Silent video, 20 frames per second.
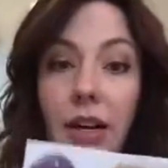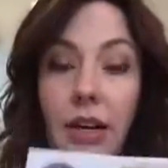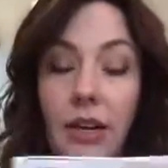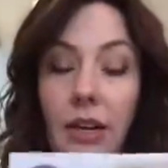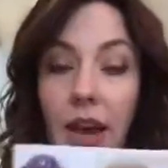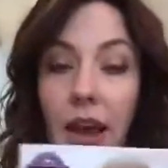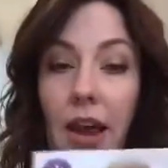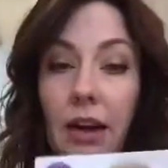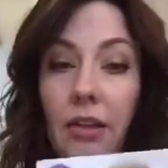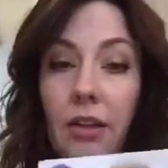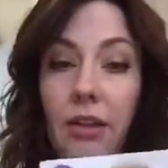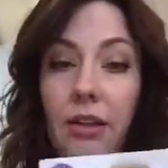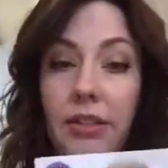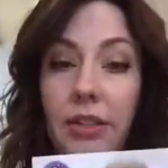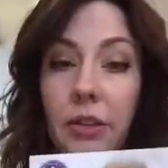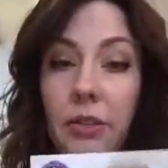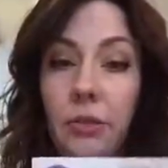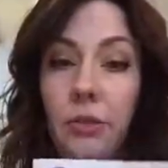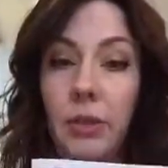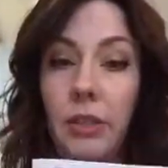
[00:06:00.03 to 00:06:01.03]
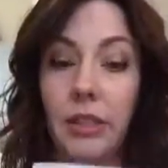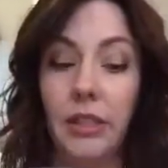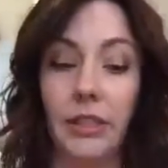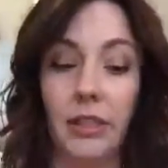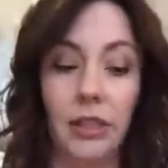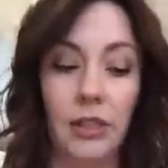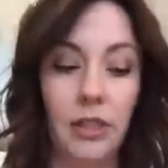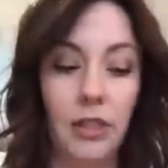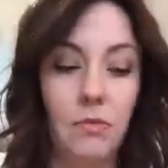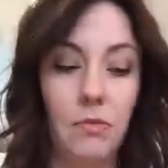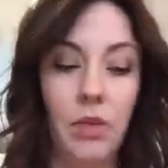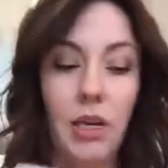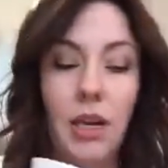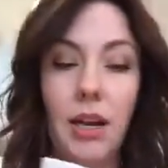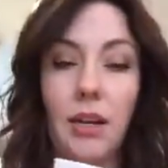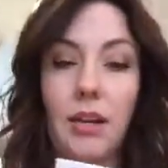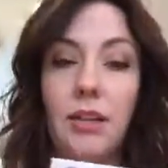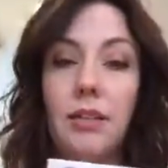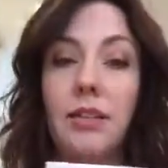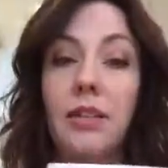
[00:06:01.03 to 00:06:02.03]
hand catalogs out willy-nilly
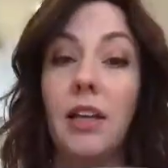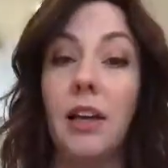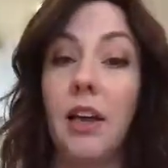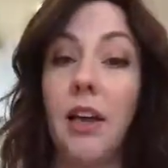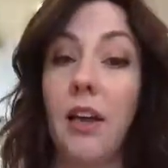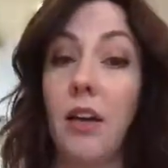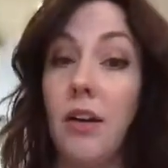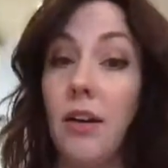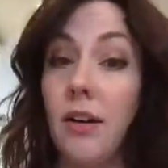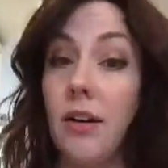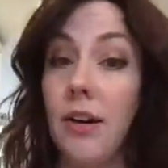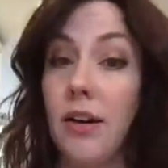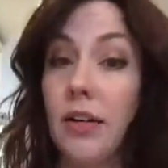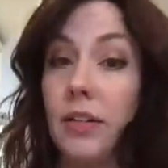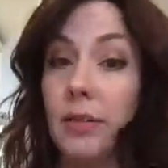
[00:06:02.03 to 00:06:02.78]
because they are